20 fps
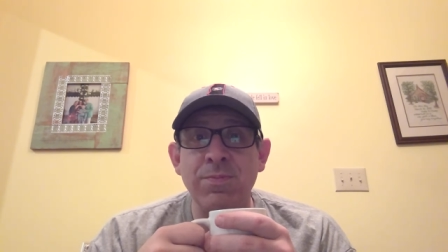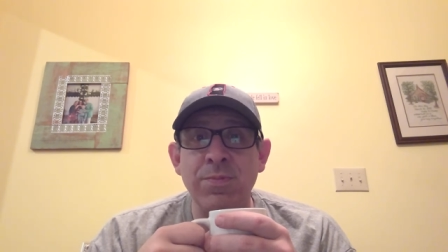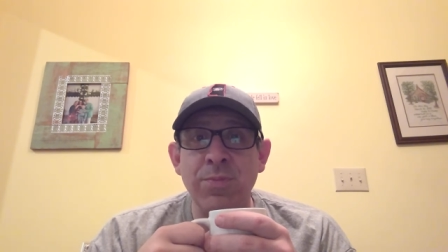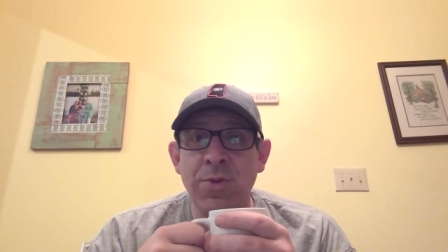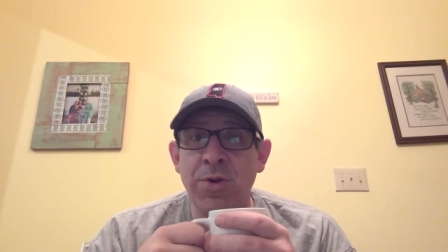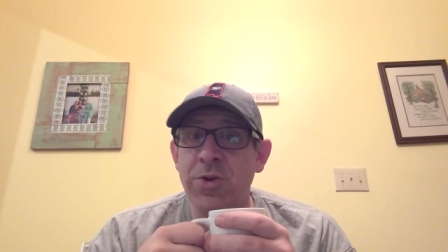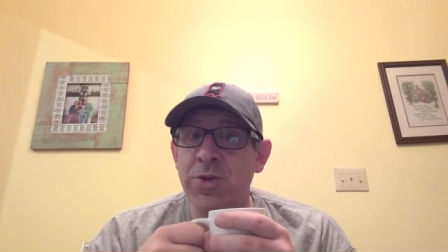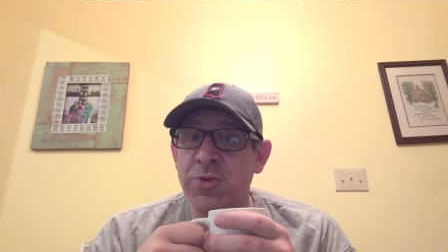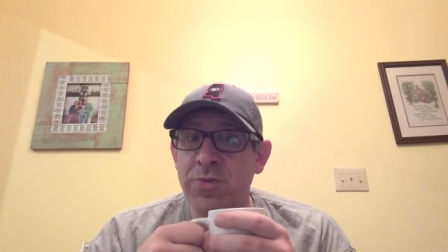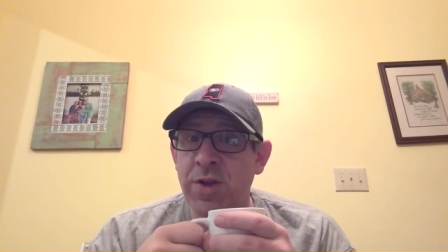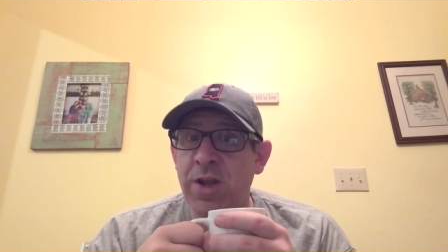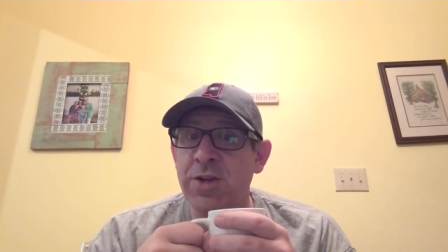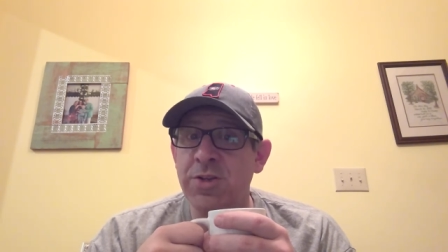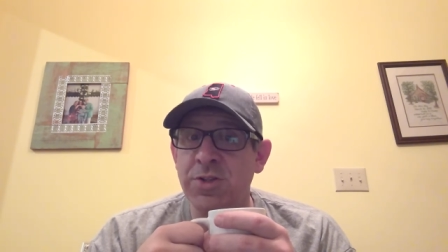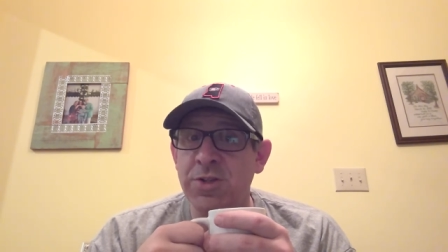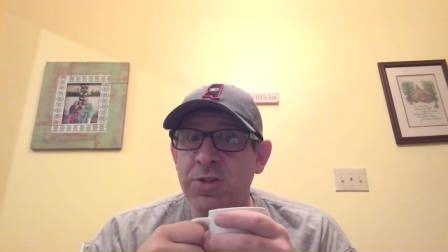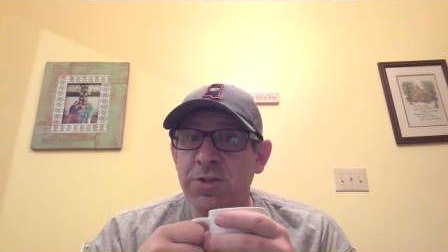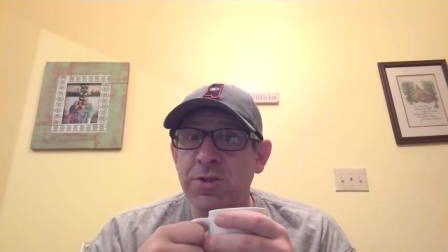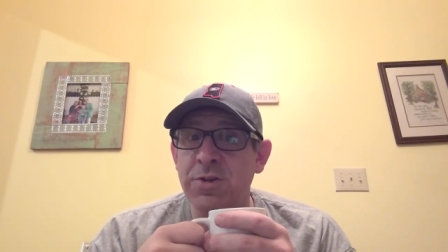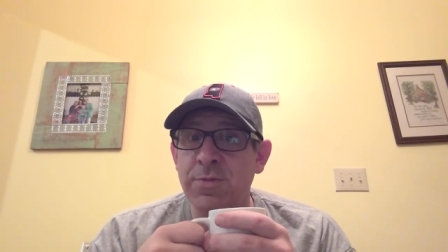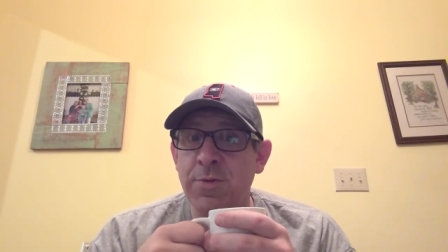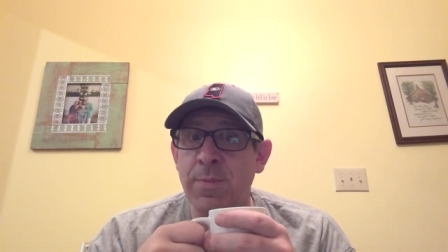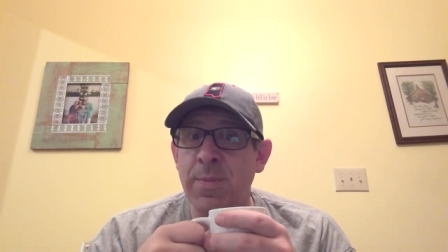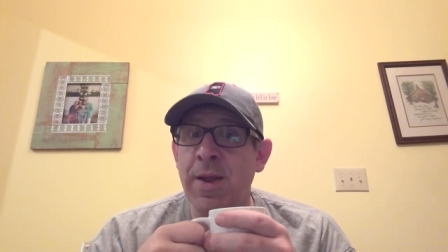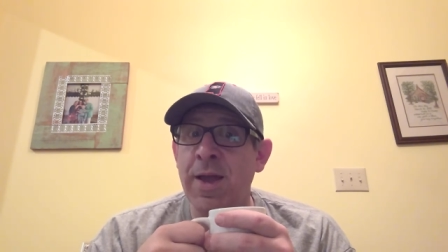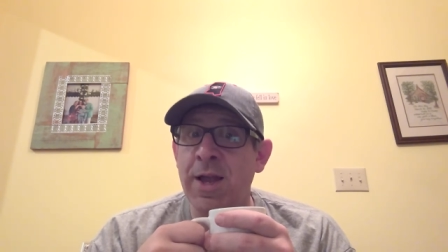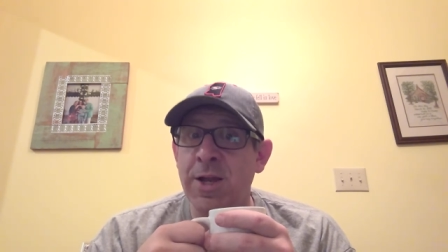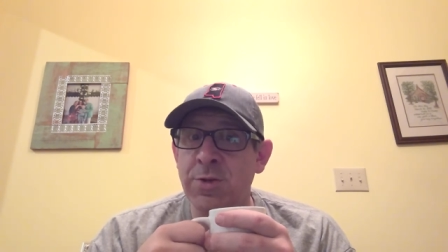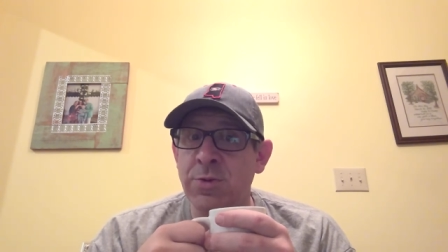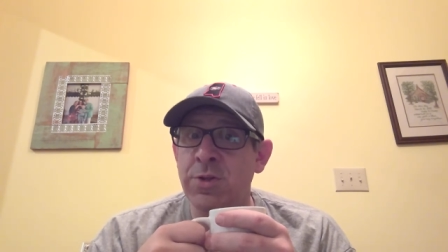they're distractions from my
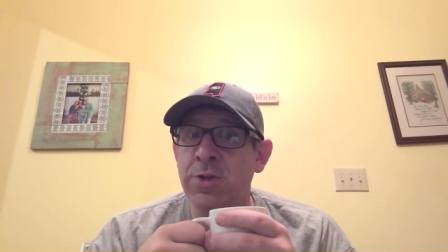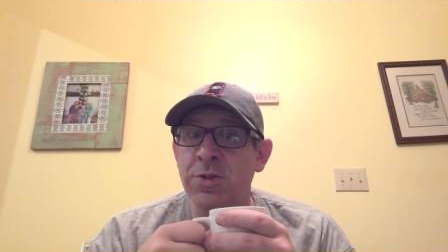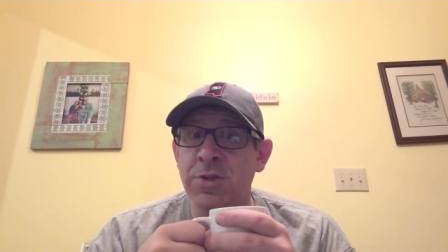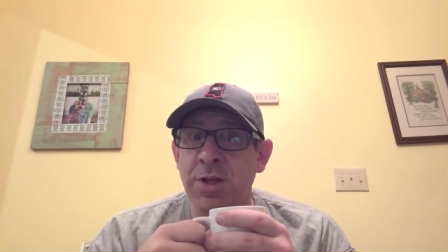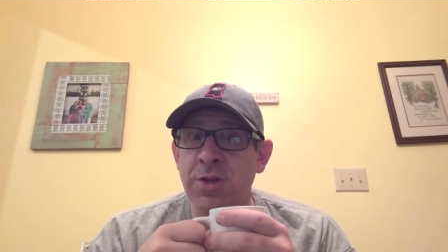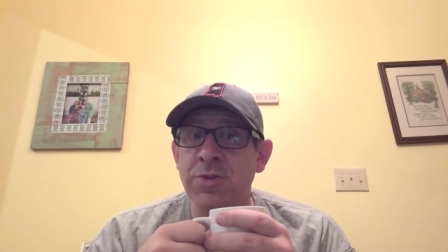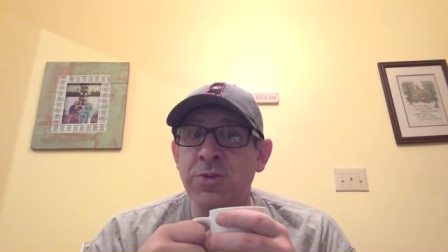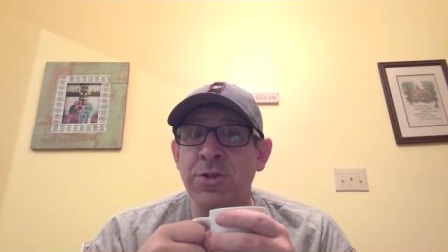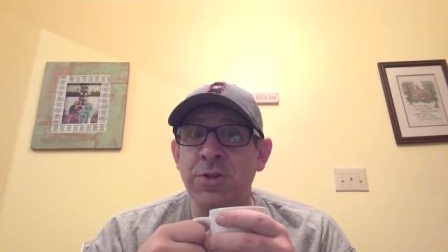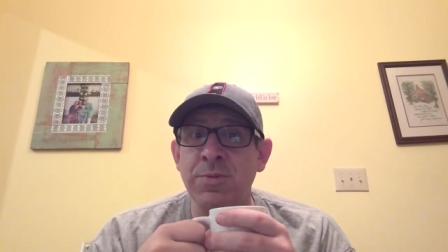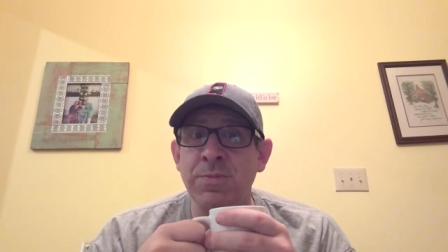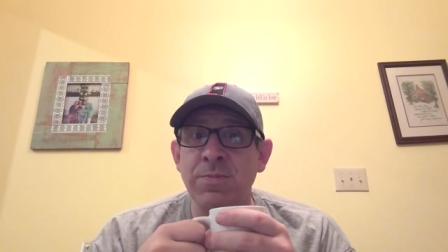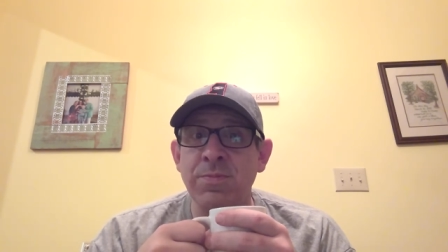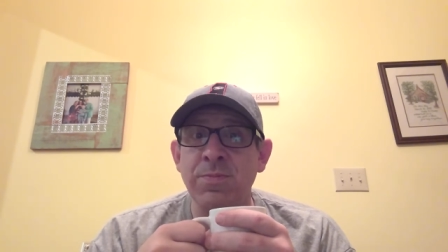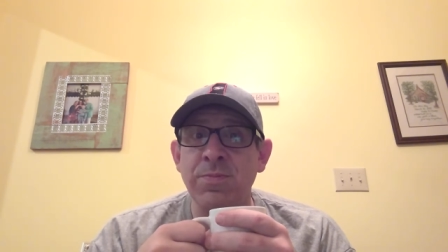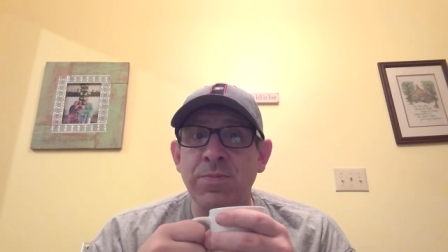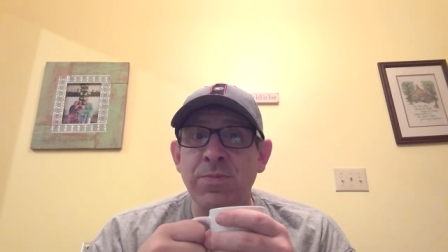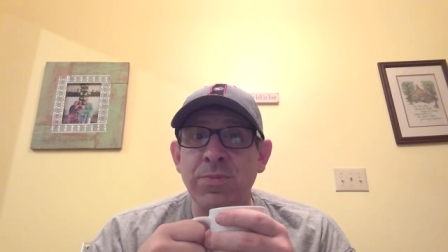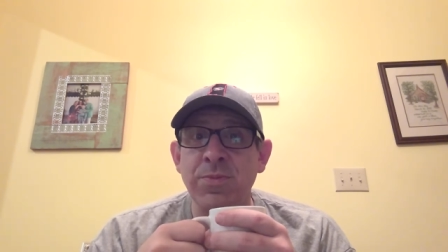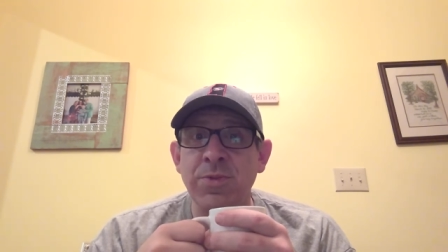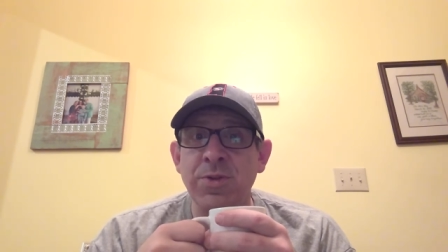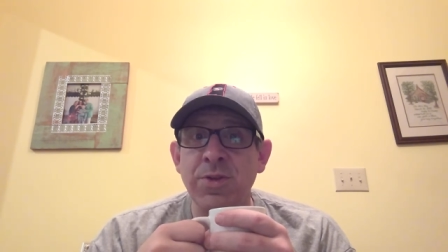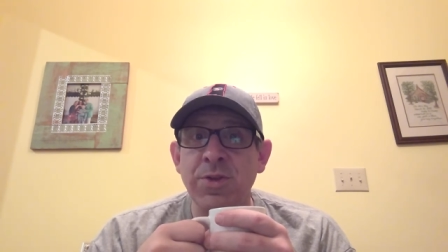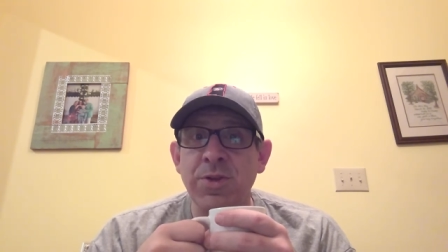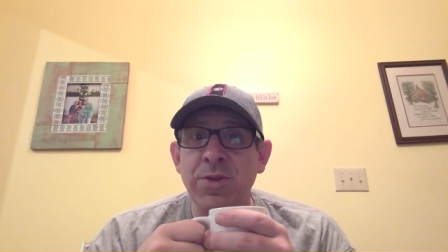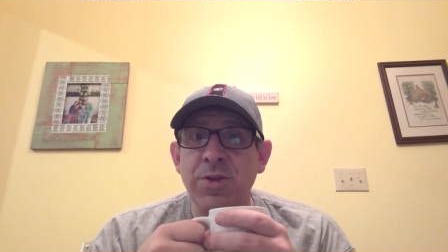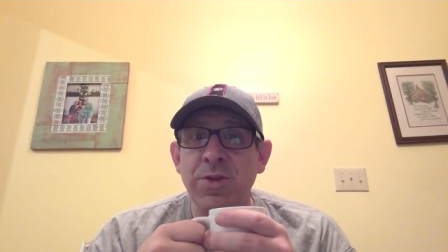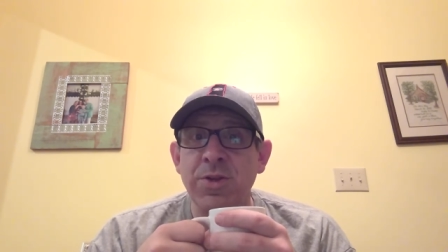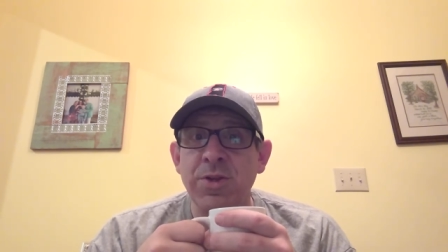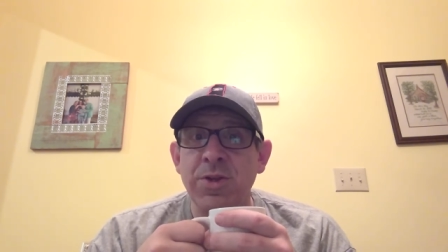actual exhaustion.
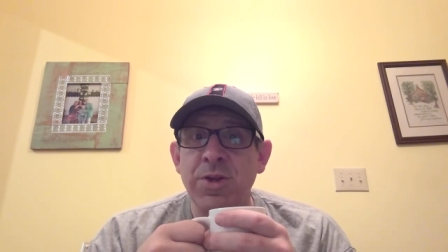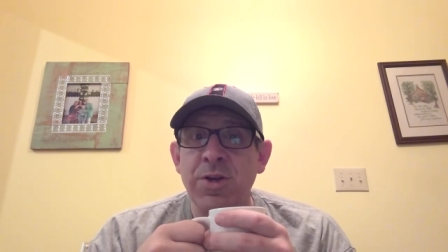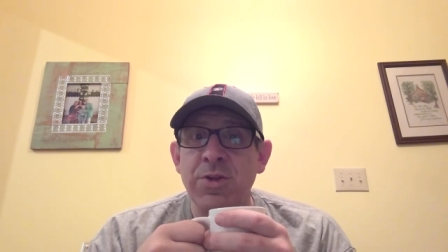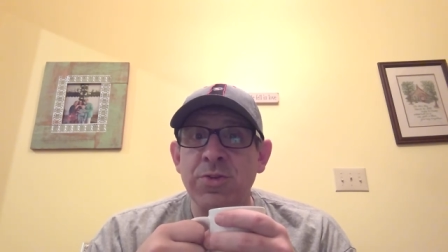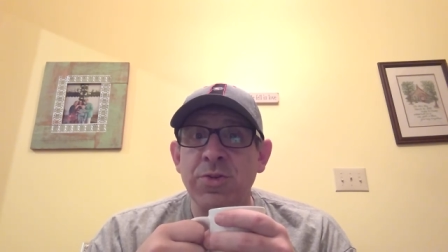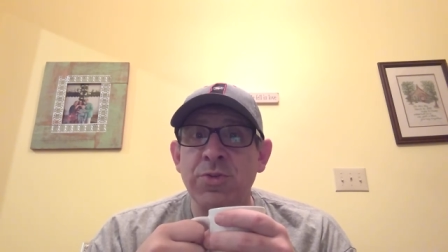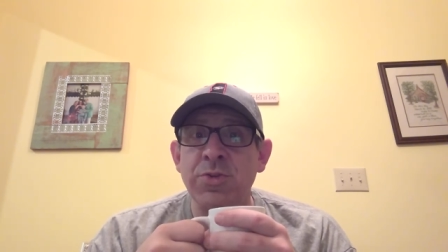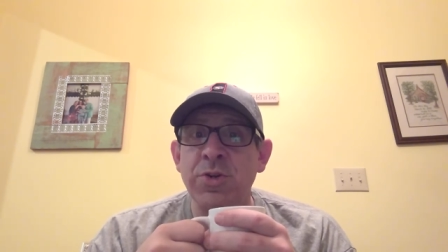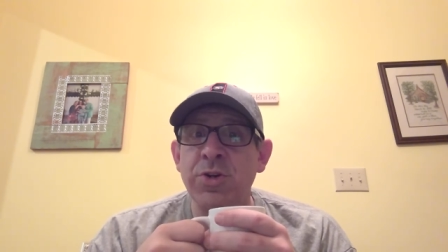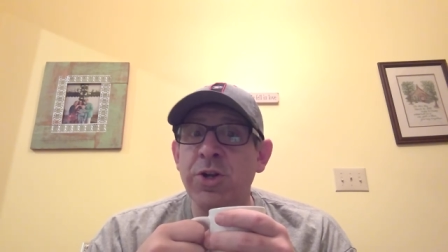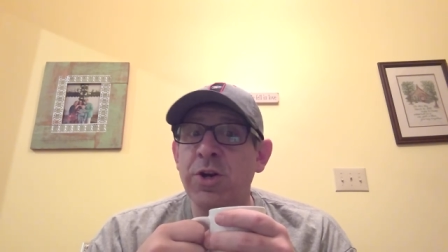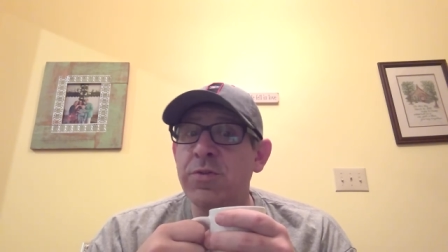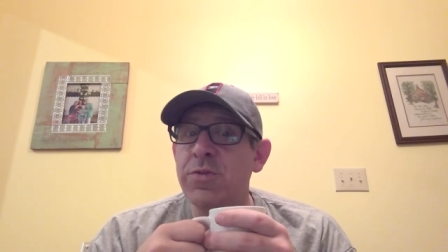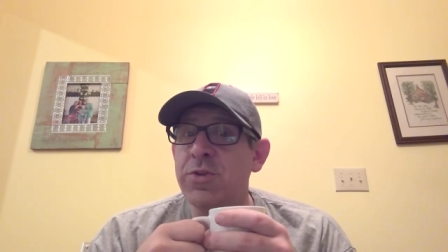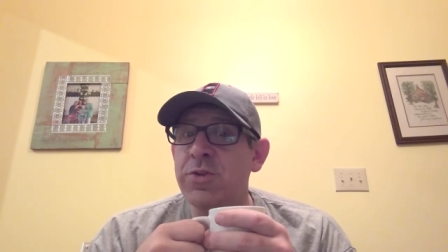So turn off